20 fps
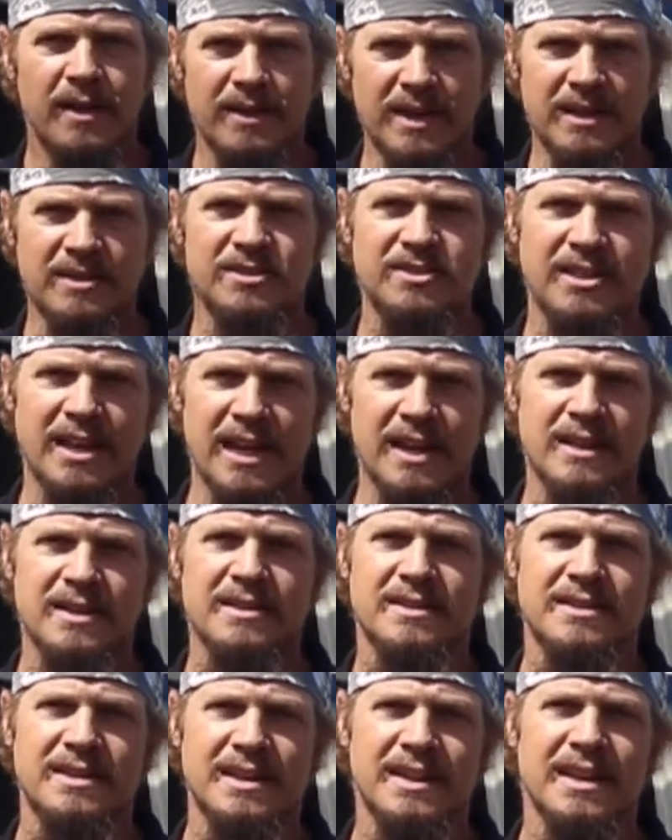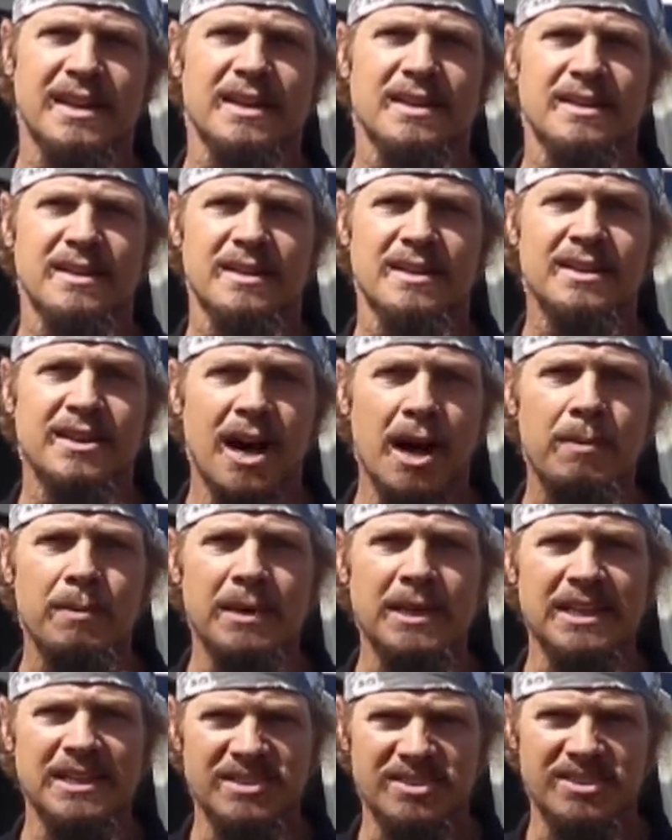They tend to get gummy and